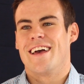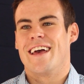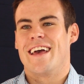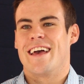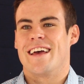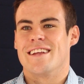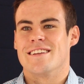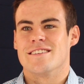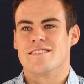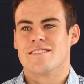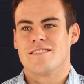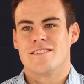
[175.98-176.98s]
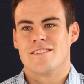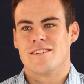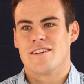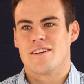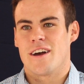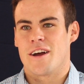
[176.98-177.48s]
And
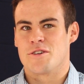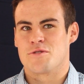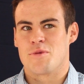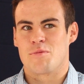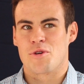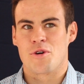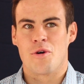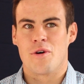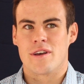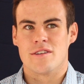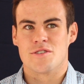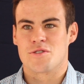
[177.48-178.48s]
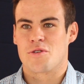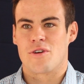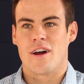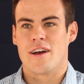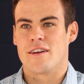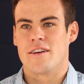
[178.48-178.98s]
I just remember going and just
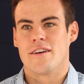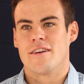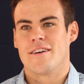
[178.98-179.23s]
crying.